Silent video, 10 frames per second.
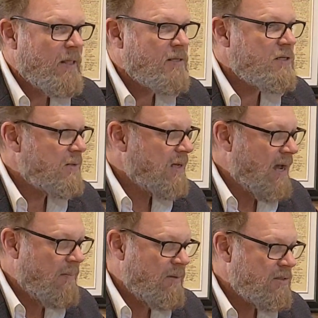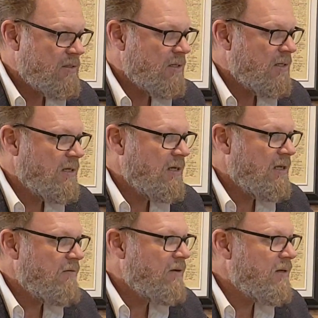And something happens
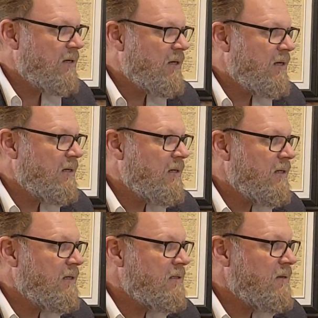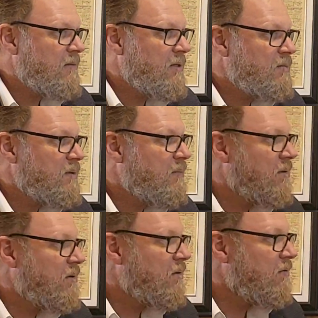even in some of these people who've